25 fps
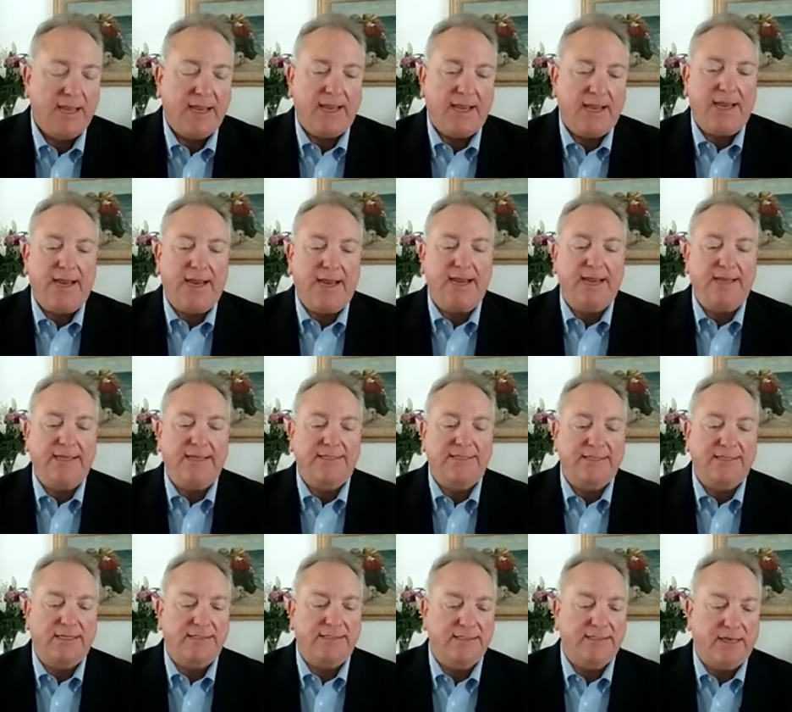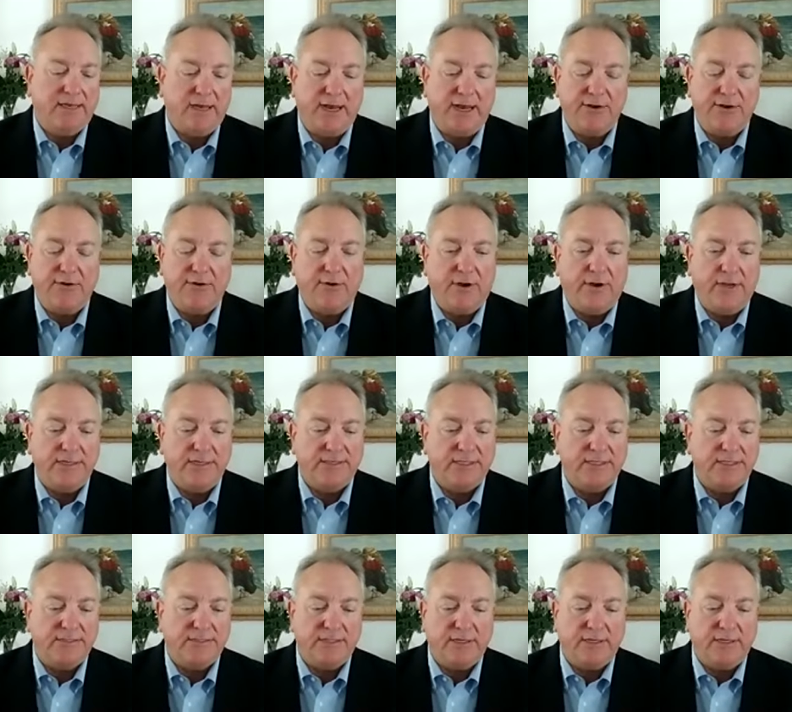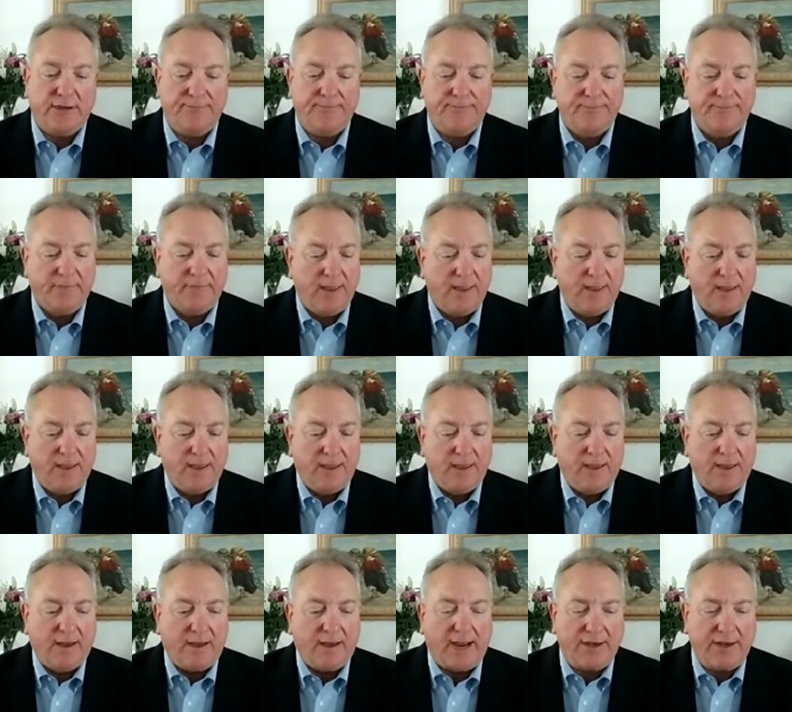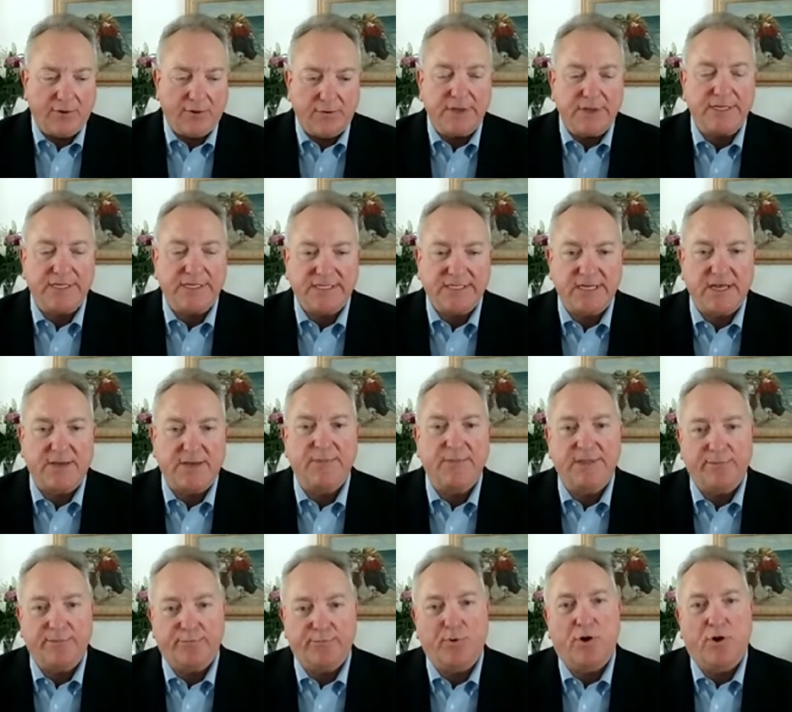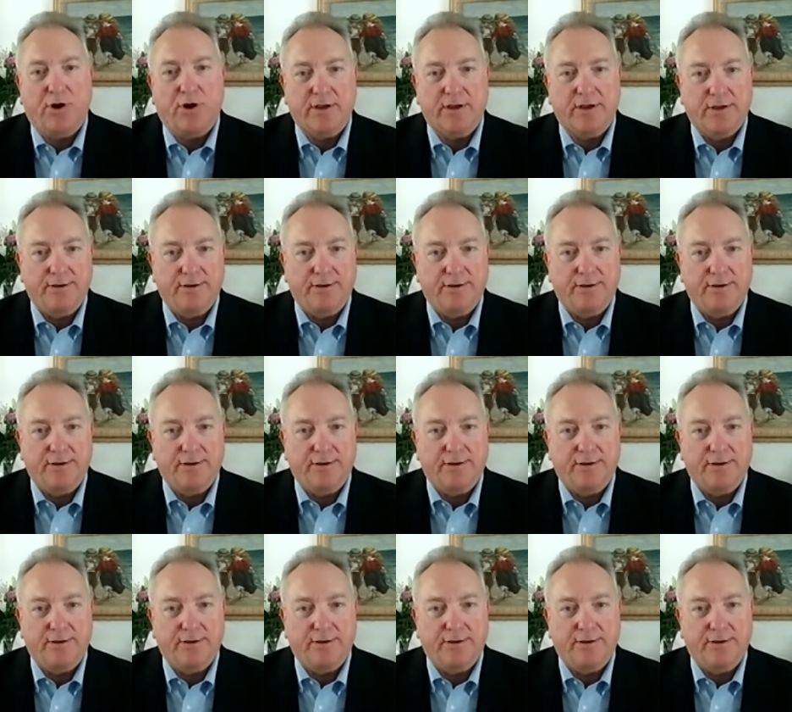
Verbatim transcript: And he says, uh, "I know." I says, um, "I know you sent me the book,